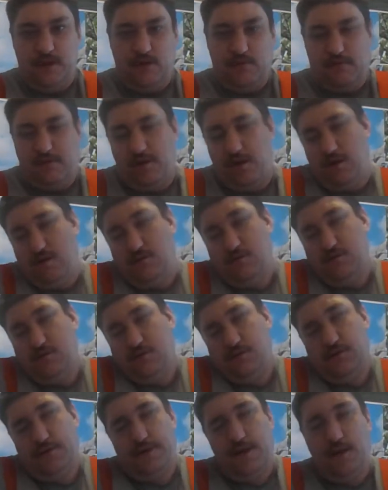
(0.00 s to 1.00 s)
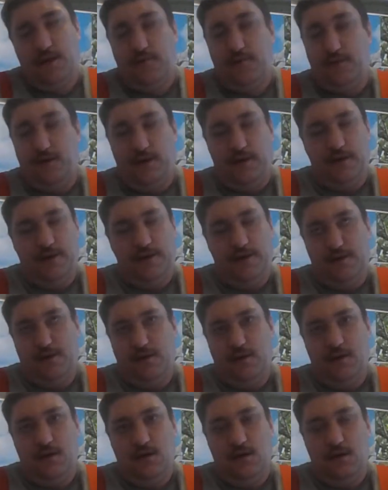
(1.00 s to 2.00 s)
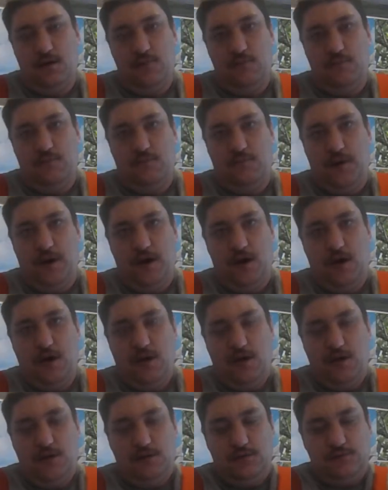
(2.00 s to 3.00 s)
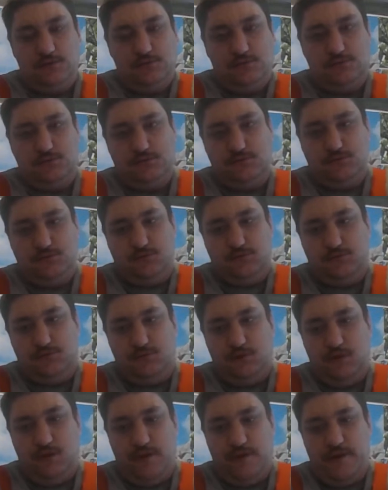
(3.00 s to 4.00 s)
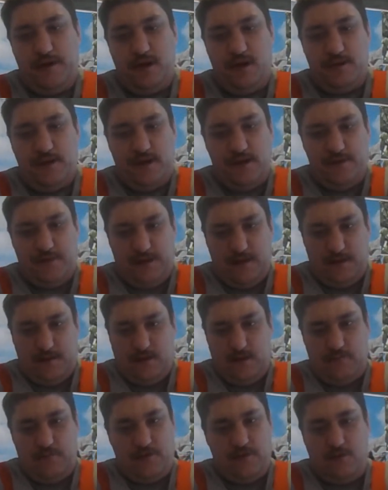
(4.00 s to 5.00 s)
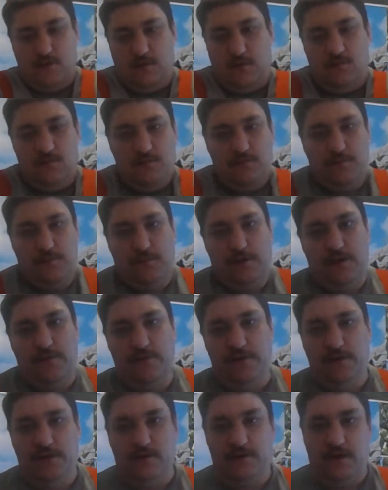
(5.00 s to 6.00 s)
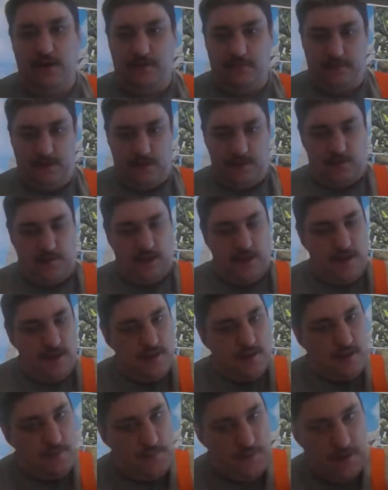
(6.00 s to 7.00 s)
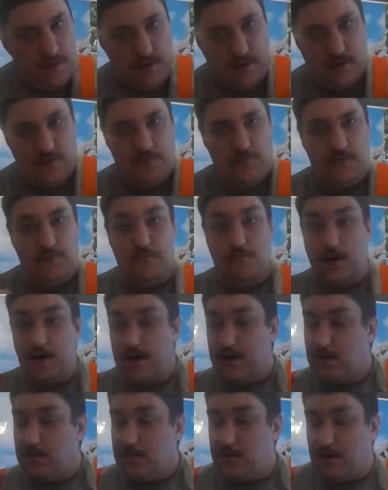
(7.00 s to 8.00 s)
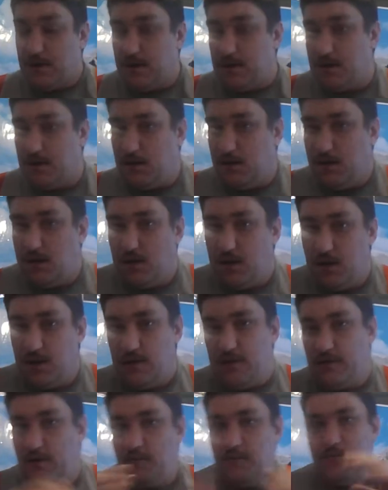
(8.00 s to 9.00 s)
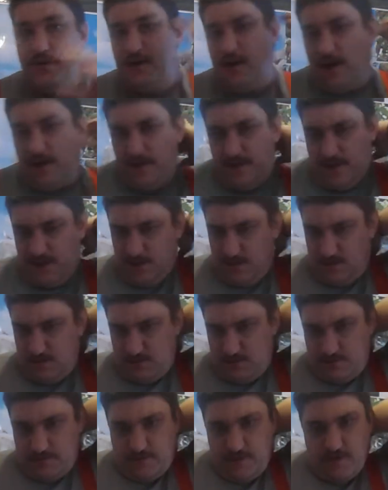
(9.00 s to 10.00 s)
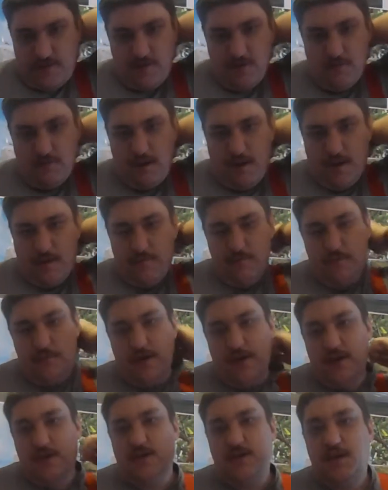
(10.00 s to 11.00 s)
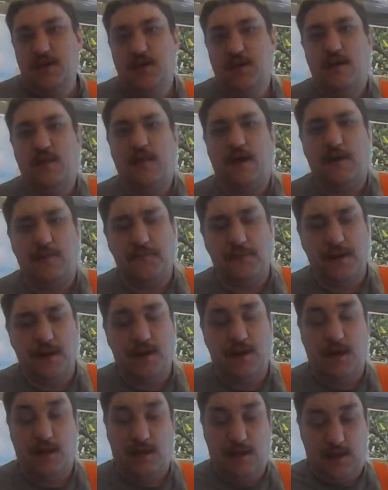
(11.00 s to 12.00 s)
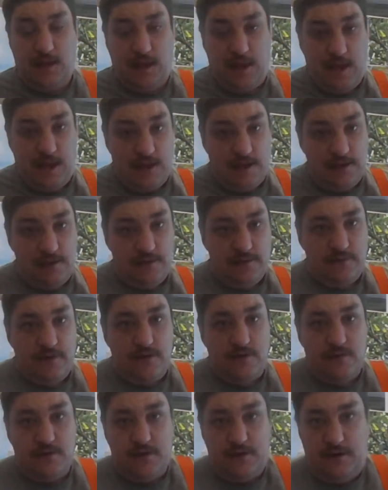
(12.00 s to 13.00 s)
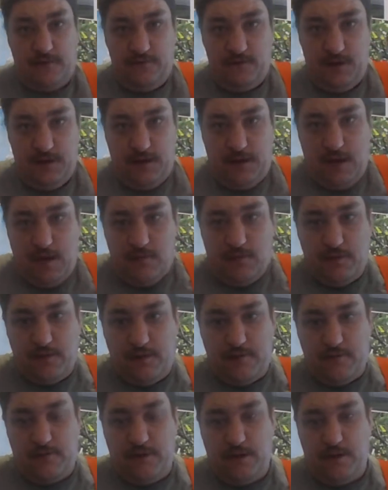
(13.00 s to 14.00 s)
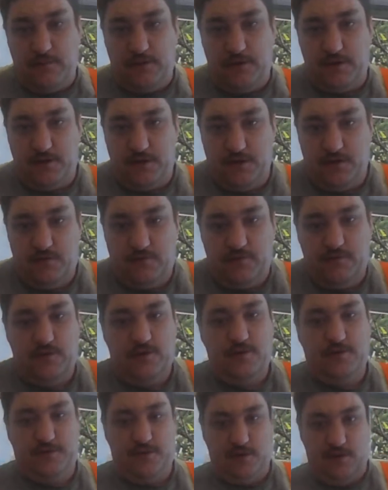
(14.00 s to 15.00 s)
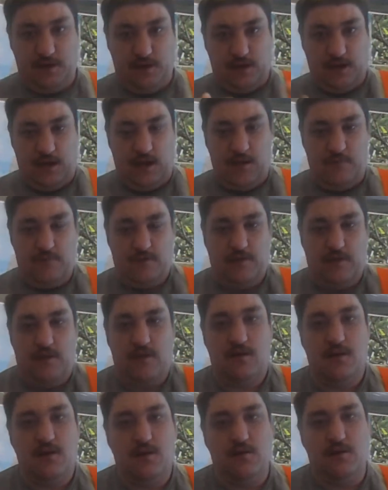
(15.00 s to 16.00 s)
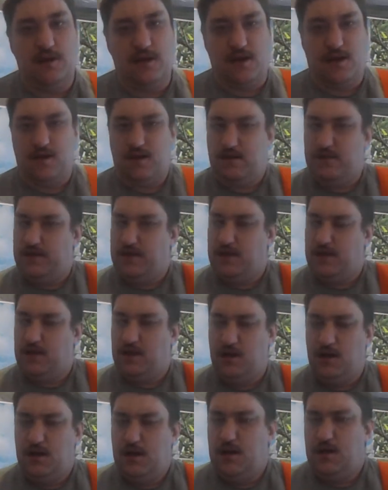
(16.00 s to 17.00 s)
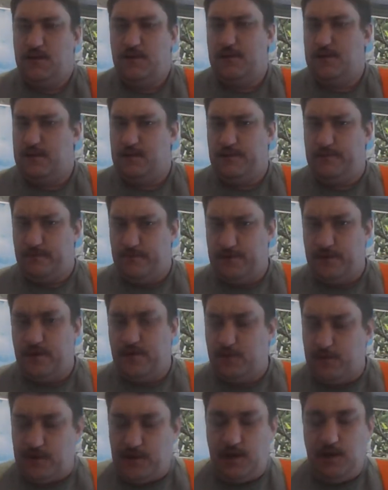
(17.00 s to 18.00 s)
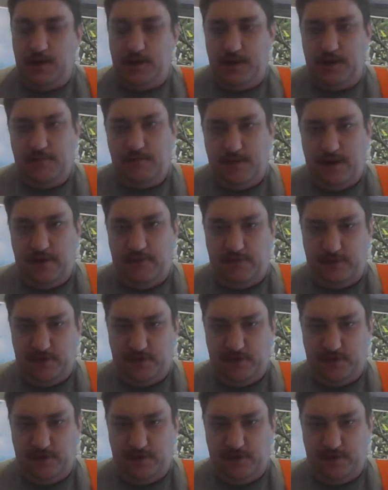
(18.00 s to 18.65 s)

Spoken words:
So that's fine. But he thinks I'm too old to play video games. That's his opinion. But my opinion is the opposite. I think there is no maximum age. That being said, there are definitely games that are aimed at children. Certainly games that you look at and you think, this was clearly made for